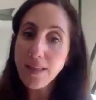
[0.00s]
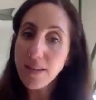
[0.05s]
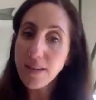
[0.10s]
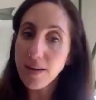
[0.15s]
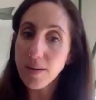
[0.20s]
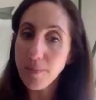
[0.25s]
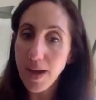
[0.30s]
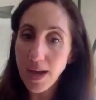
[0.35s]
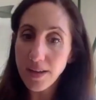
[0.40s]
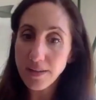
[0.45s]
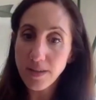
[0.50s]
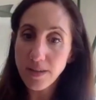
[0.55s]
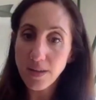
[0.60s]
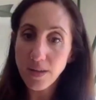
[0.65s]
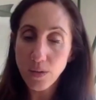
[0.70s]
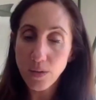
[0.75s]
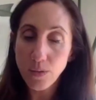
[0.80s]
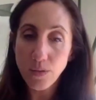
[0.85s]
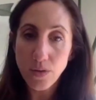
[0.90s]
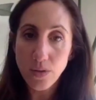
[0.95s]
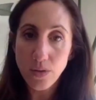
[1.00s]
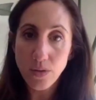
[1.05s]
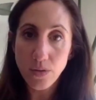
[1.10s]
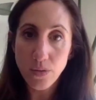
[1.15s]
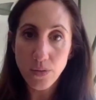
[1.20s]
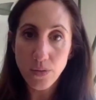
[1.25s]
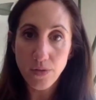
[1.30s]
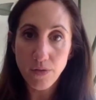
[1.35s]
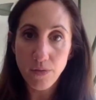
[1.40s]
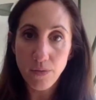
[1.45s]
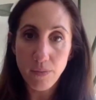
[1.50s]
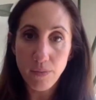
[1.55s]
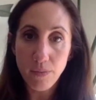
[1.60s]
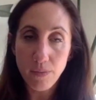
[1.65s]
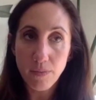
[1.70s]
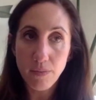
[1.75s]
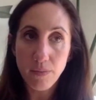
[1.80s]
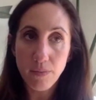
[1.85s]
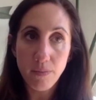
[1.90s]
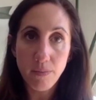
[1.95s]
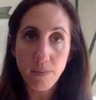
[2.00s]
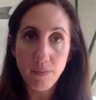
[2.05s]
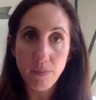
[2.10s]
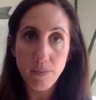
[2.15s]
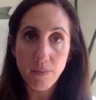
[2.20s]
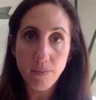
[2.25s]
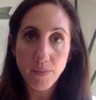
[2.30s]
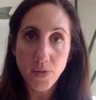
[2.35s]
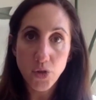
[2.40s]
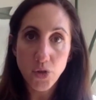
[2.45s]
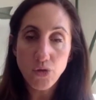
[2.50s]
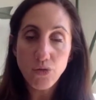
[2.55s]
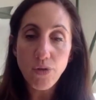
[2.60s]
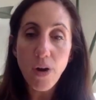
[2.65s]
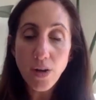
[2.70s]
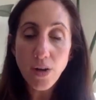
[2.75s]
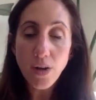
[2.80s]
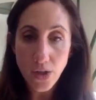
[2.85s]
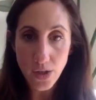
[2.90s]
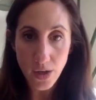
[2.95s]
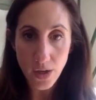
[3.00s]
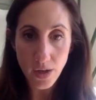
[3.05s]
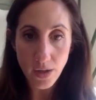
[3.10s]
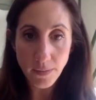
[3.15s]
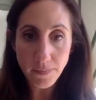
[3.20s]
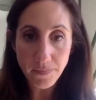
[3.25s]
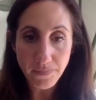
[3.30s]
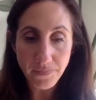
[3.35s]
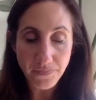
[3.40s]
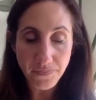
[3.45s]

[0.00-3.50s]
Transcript: that I'm asking you to sort of structure,